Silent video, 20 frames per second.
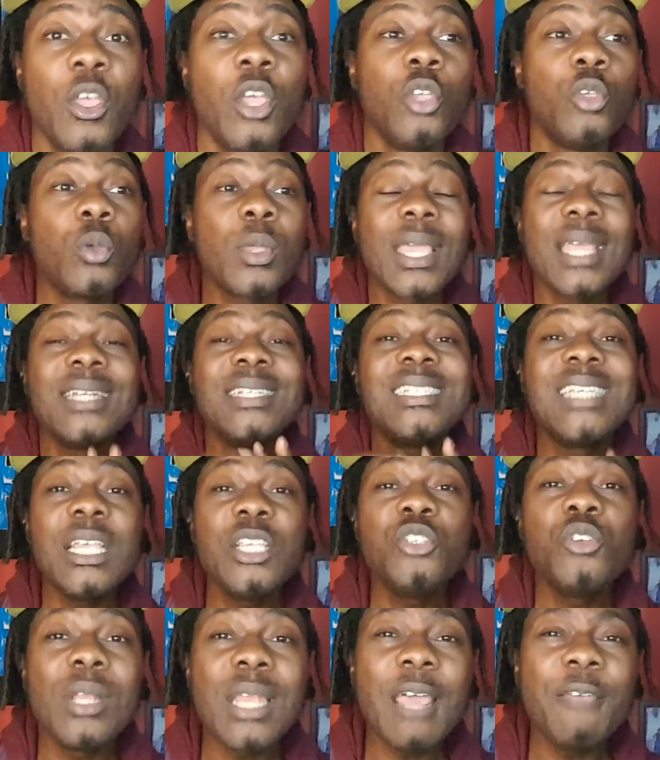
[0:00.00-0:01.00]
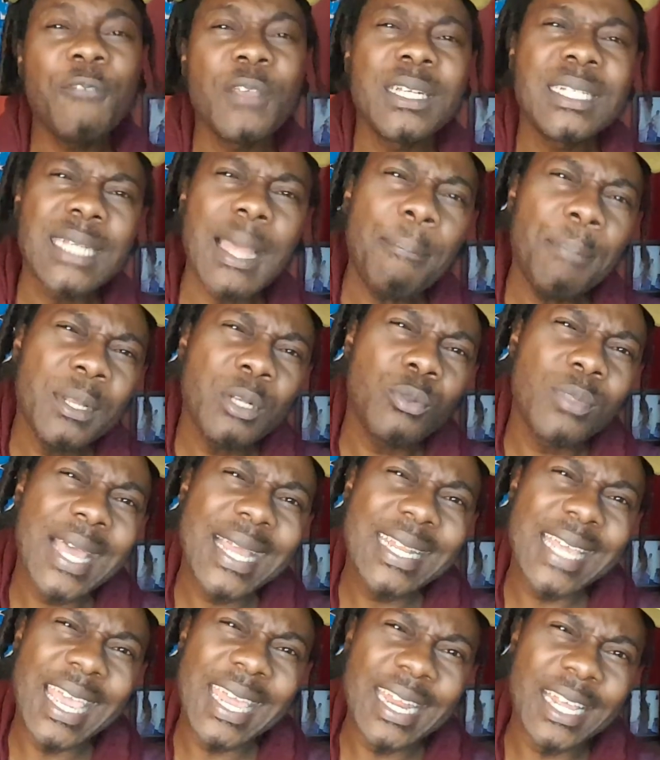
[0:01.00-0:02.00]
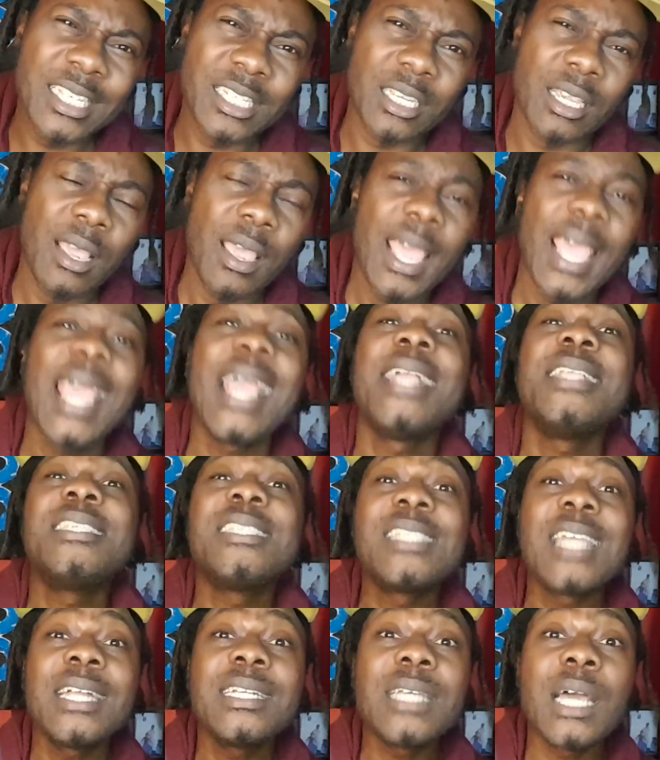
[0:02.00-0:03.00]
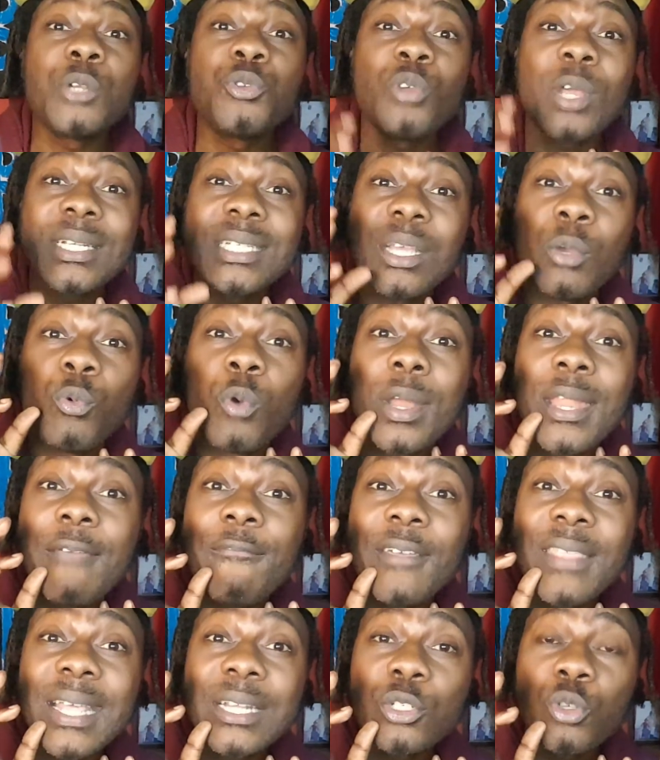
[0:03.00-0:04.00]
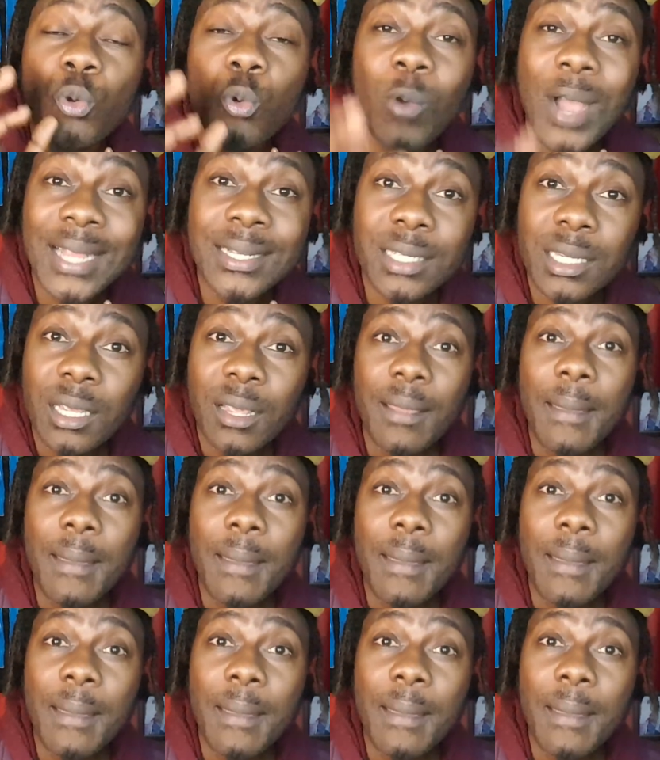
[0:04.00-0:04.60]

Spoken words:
You can change your life and tap into that energy and start attracting whatever that you want,